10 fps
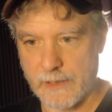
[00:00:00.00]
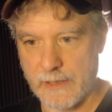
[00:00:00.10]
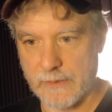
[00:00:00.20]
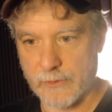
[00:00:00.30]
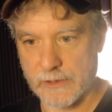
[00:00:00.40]

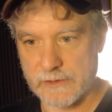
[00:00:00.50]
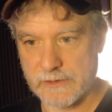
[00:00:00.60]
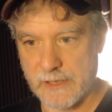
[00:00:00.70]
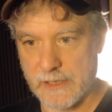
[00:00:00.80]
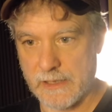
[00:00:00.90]
and we're going to
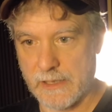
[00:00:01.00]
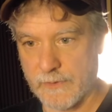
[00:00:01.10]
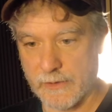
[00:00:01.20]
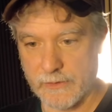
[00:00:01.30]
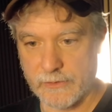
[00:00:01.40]
say
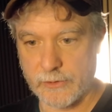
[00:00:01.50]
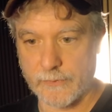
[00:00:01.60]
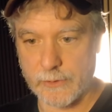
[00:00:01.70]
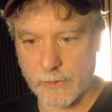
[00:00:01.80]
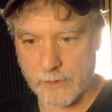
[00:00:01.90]
the
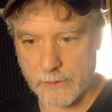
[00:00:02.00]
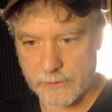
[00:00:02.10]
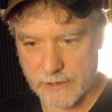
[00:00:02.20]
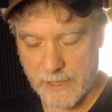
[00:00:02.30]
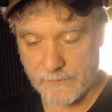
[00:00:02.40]
server U R L,
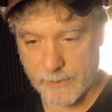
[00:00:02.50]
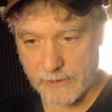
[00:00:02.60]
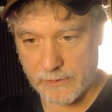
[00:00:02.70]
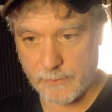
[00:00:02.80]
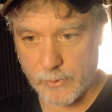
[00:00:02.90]
which I have in my
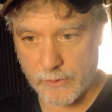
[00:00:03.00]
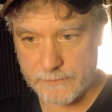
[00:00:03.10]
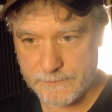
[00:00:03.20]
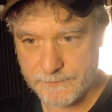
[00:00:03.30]
clipboard.